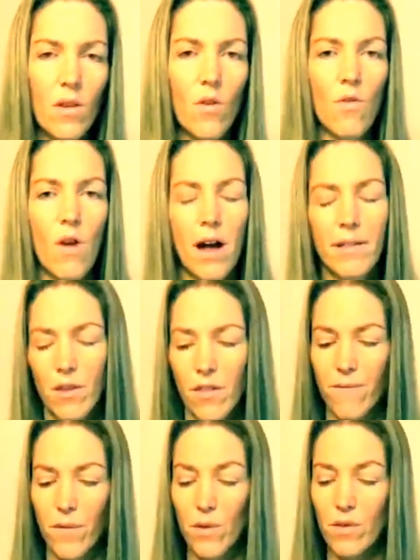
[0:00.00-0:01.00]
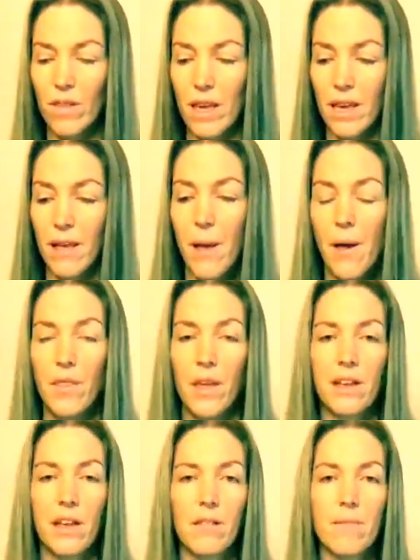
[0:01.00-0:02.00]
All right, so the first thing
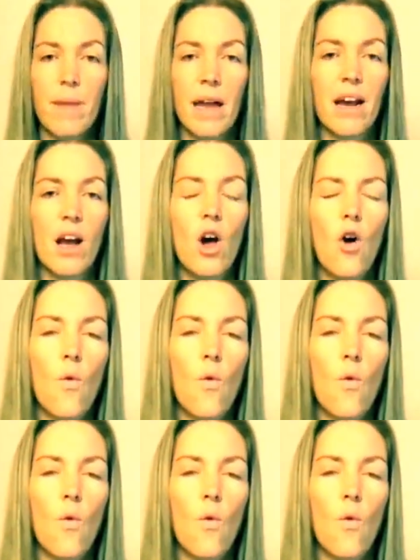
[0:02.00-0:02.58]
that doesn't matter